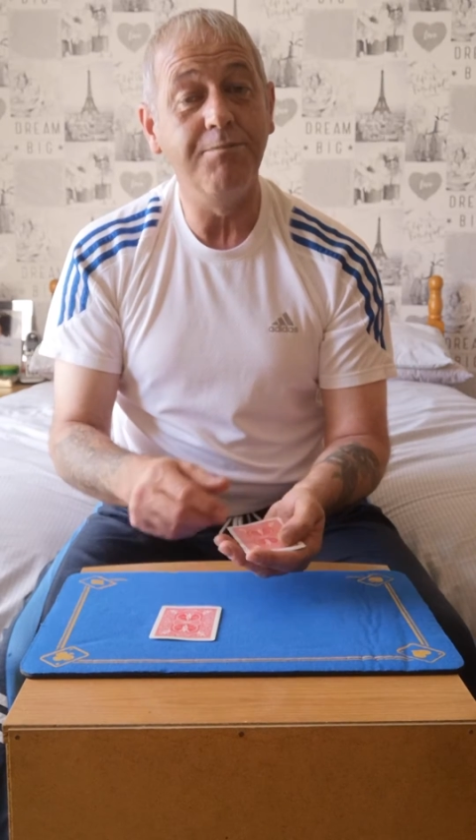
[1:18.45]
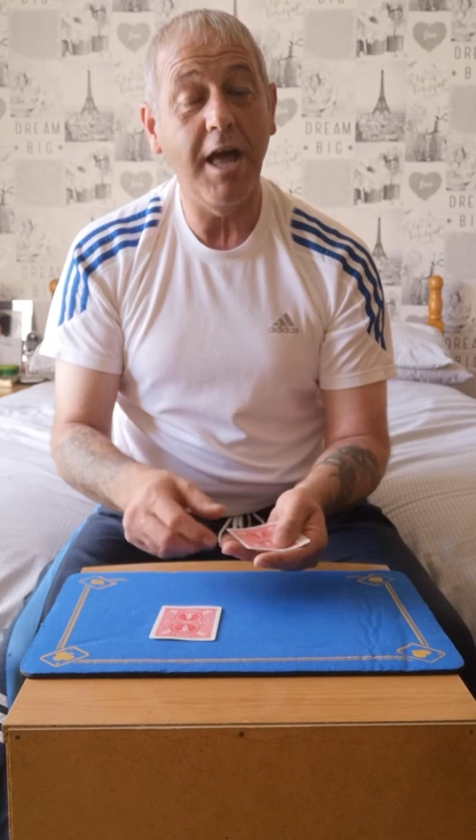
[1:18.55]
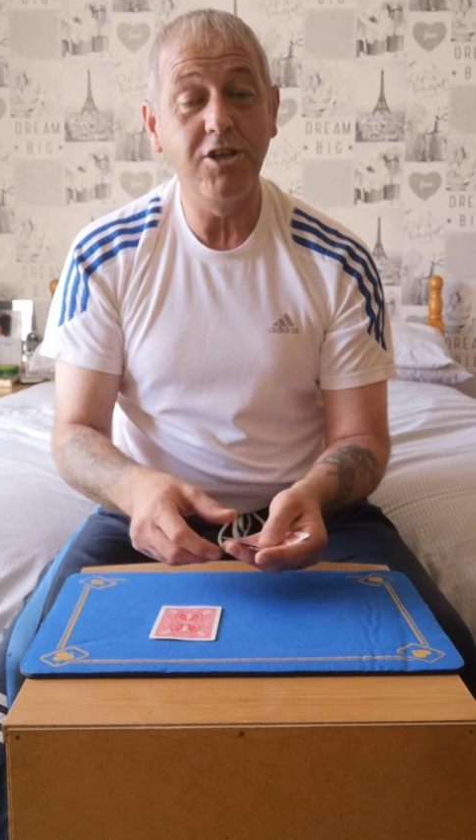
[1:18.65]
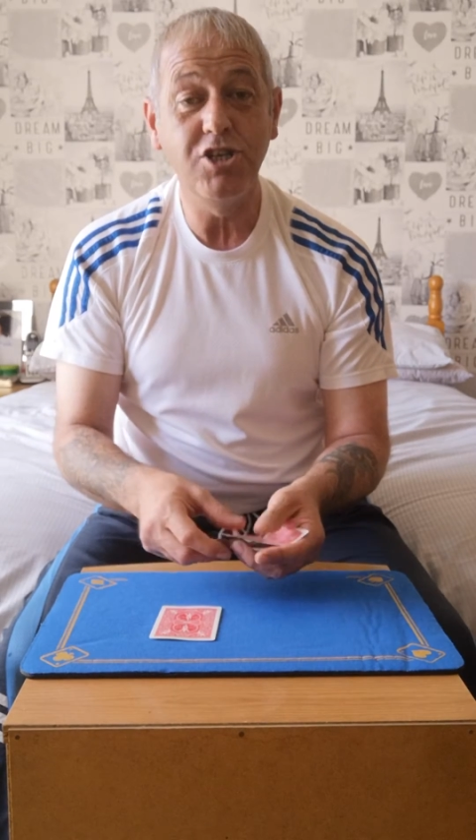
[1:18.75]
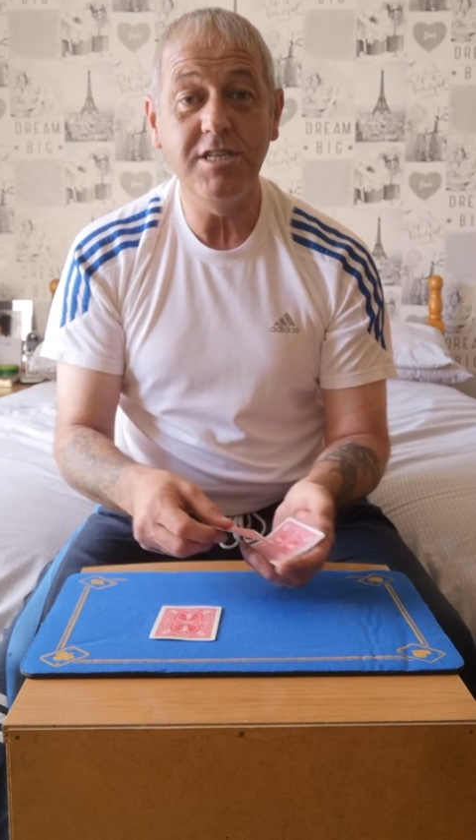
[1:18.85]

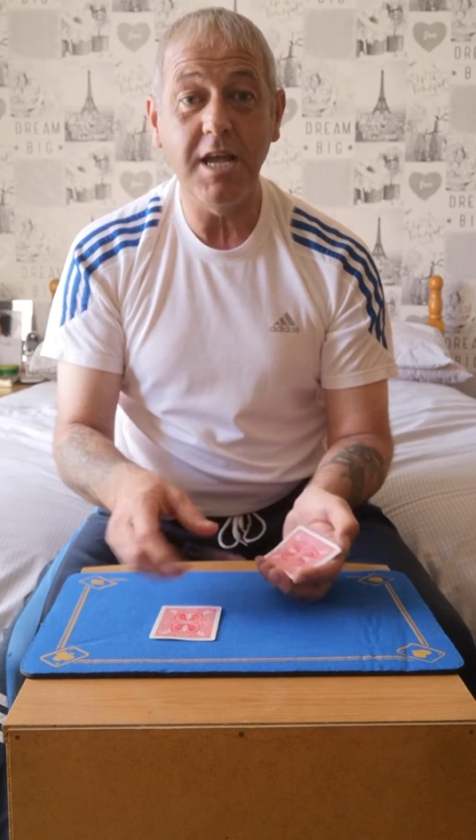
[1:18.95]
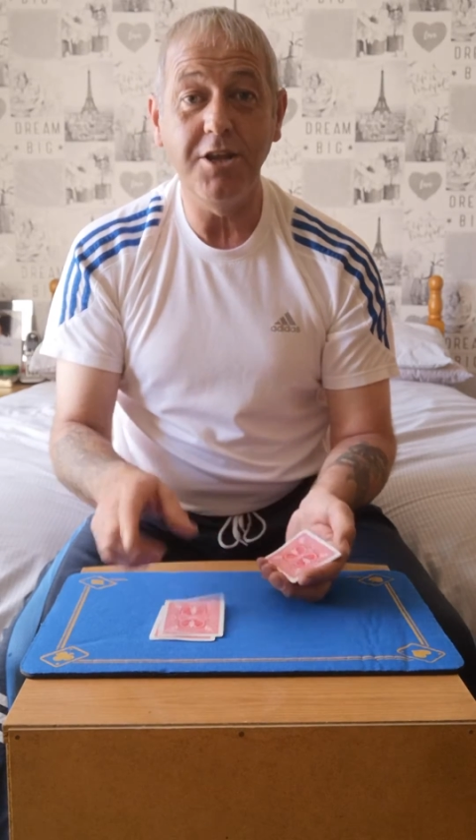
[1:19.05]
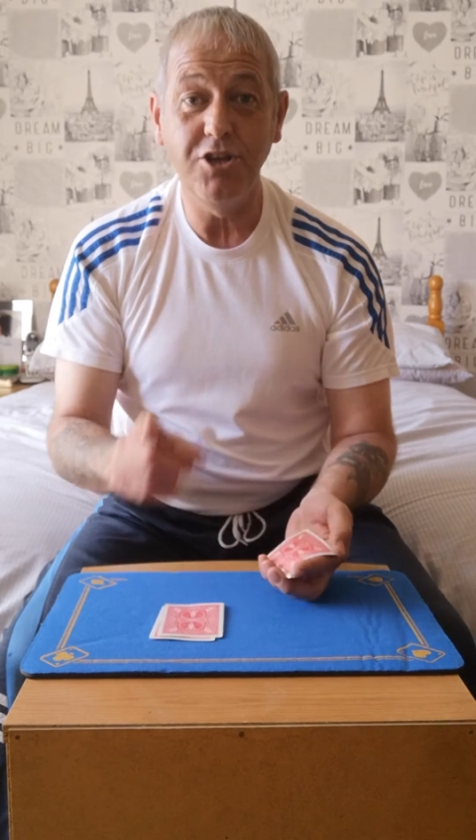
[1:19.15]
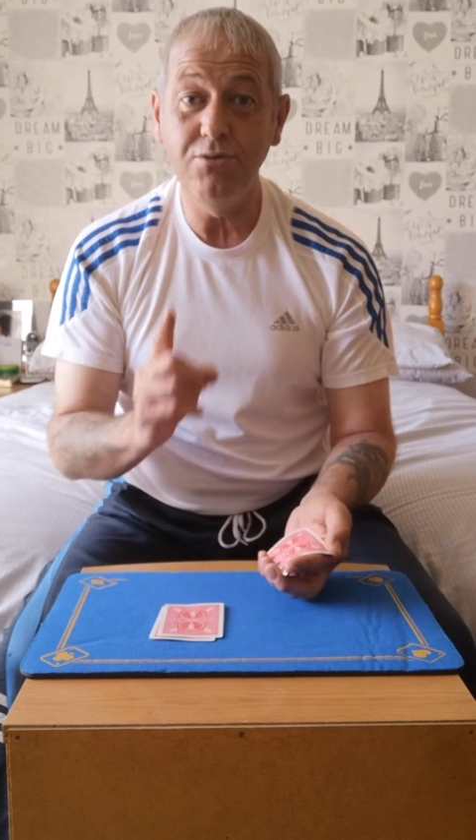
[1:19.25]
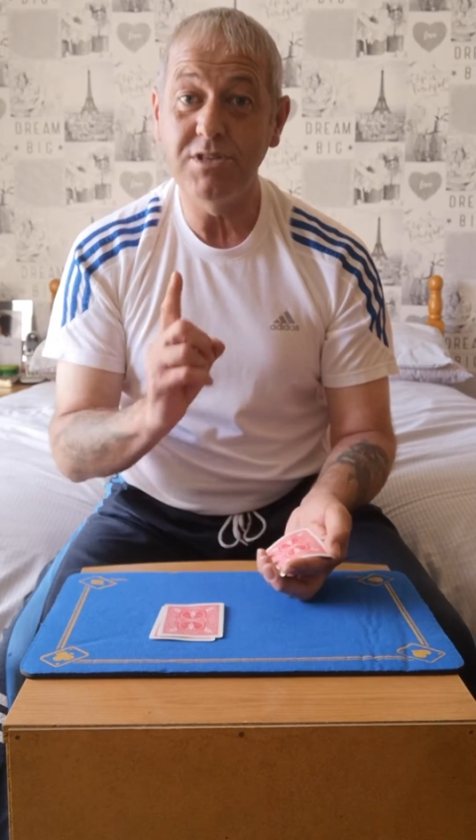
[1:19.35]
and she said,
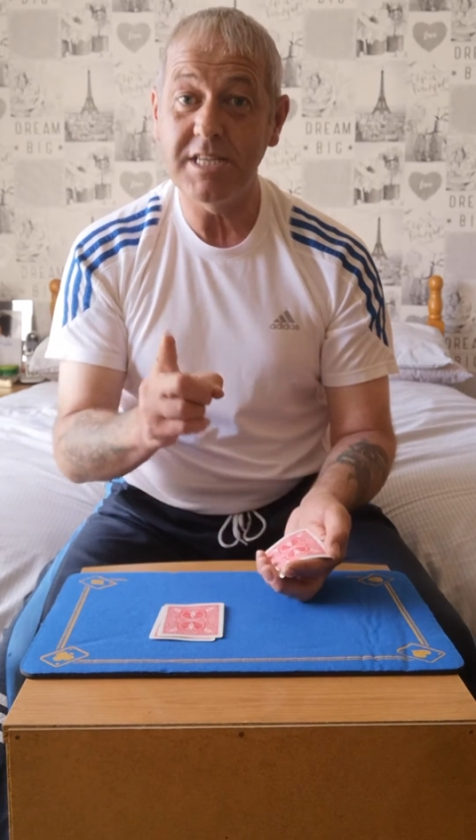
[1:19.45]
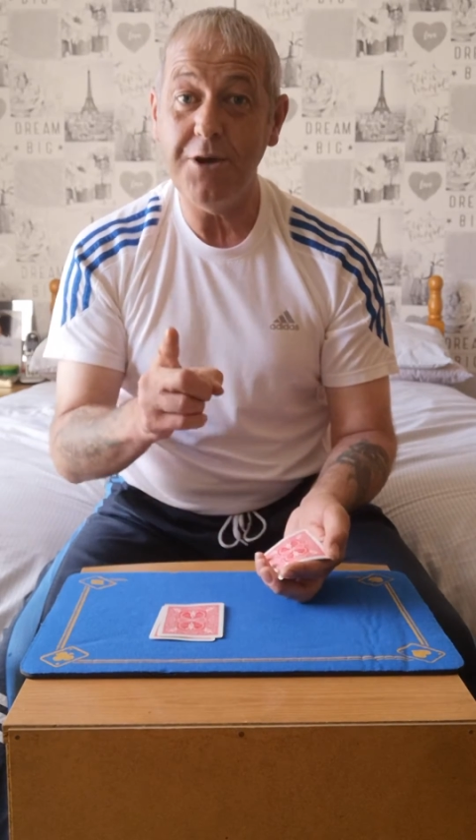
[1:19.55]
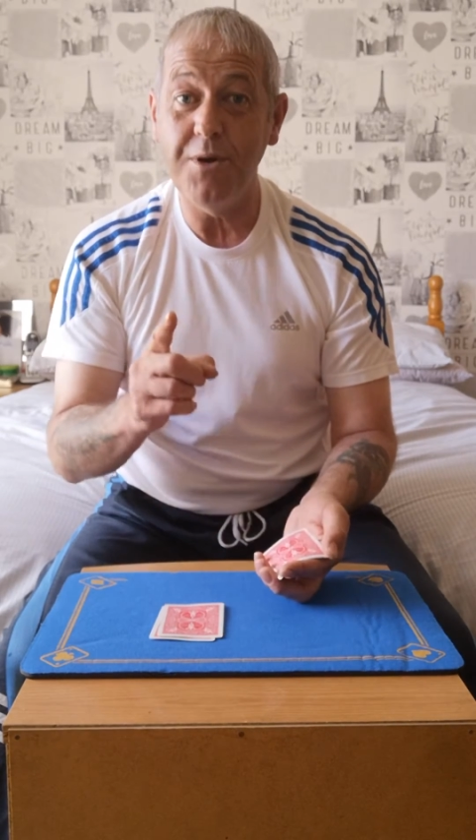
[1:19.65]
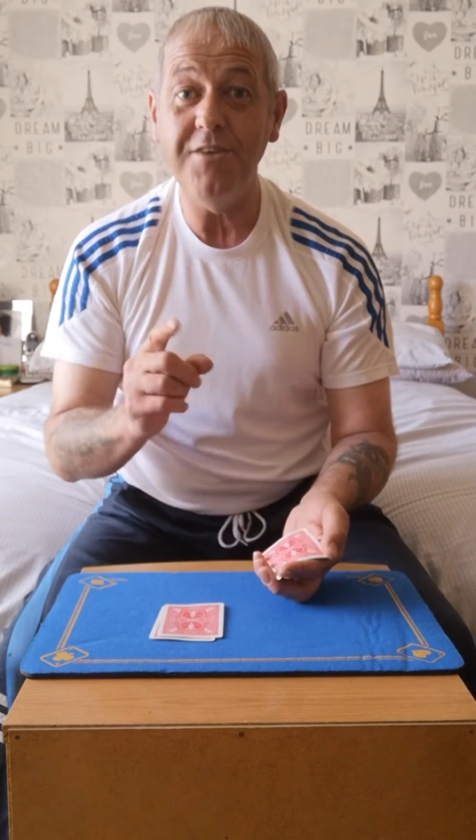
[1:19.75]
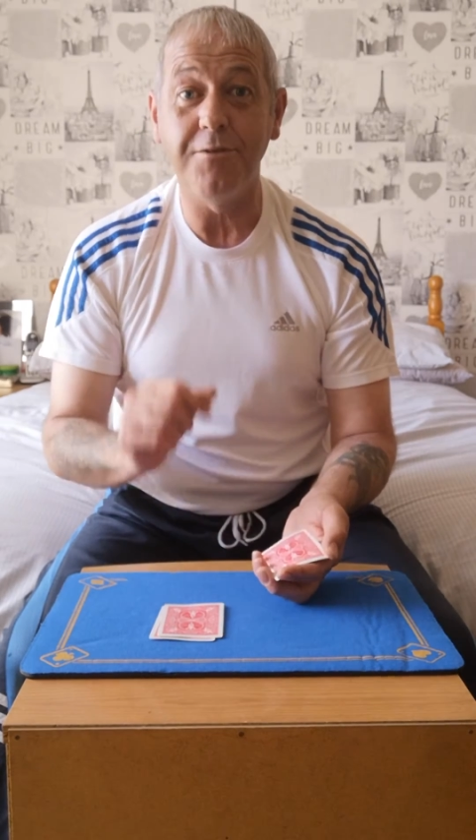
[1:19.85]
"You stay
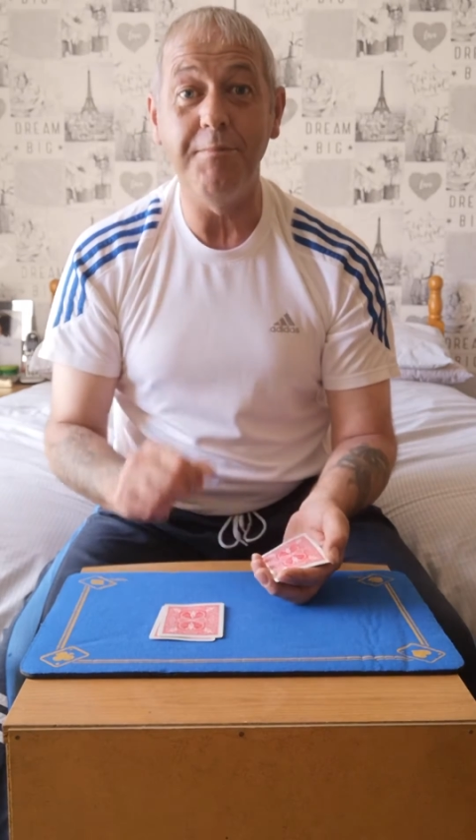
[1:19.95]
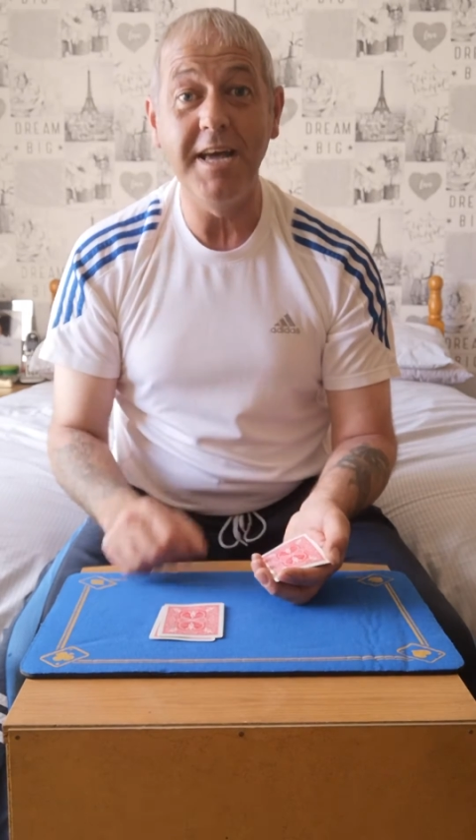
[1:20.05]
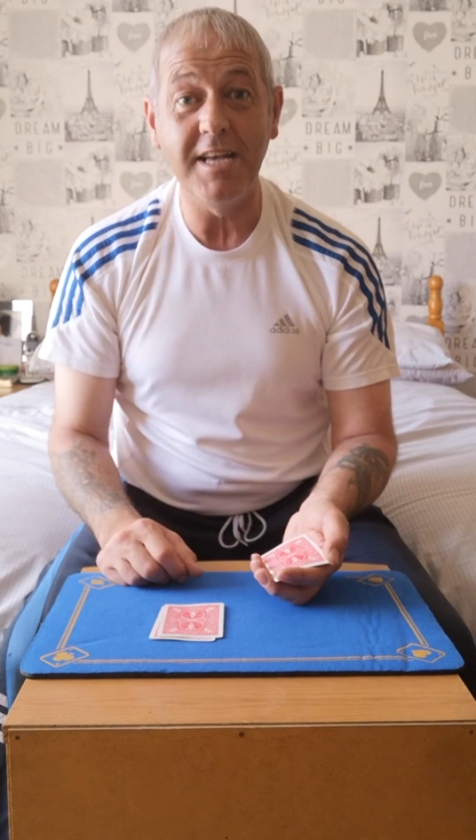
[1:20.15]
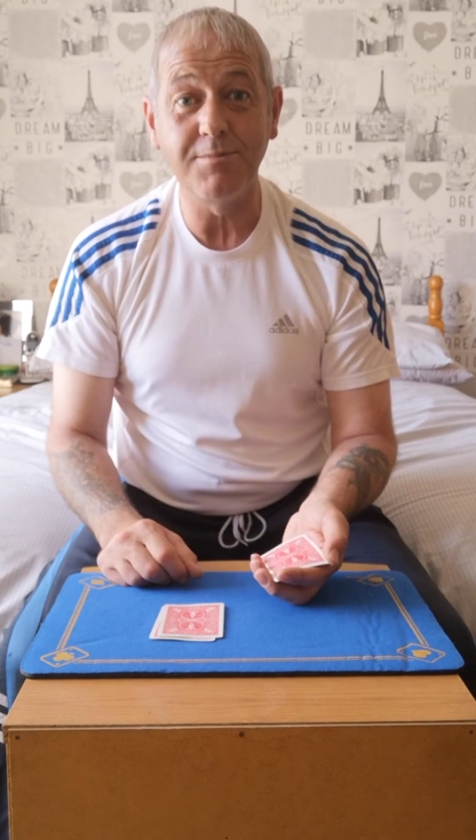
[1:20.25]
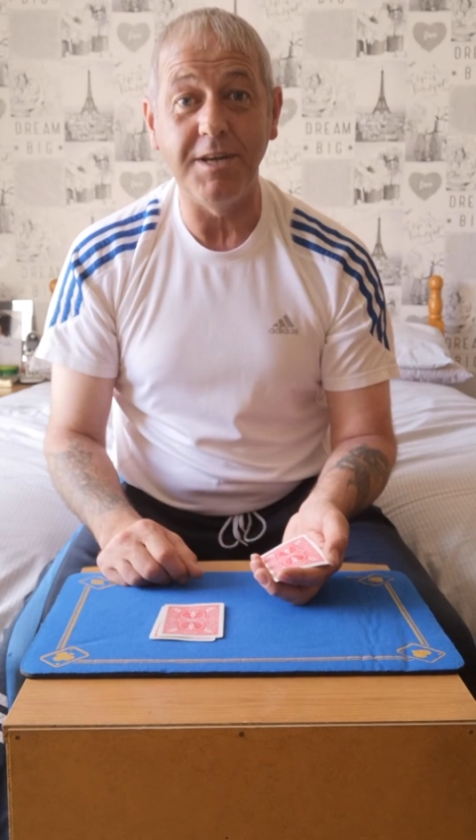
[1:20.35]
away from my
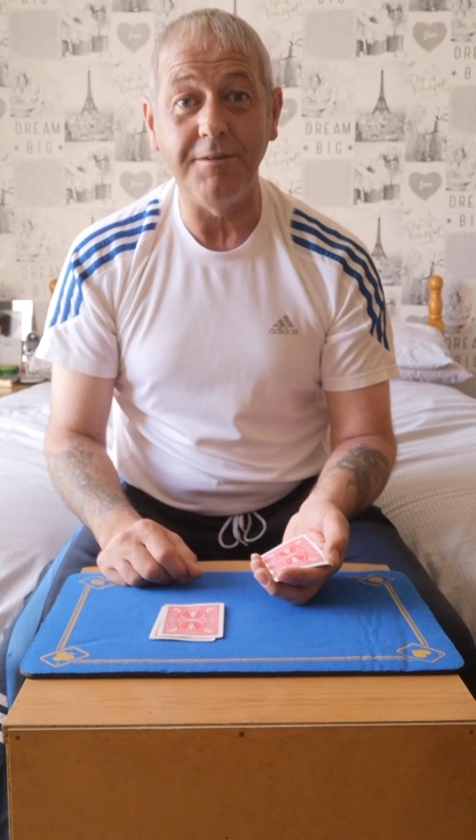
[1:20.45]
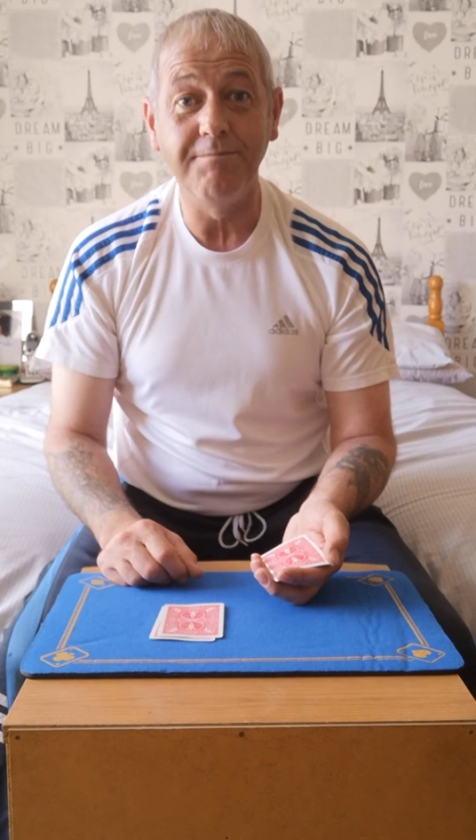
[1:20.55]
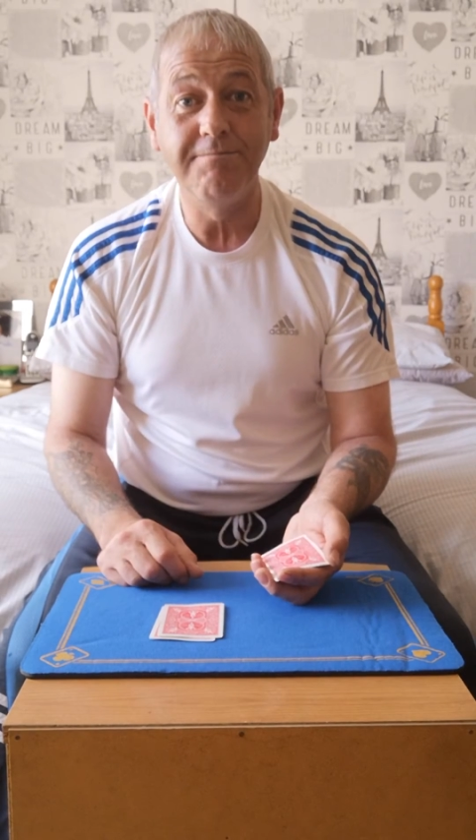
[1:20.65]
husband."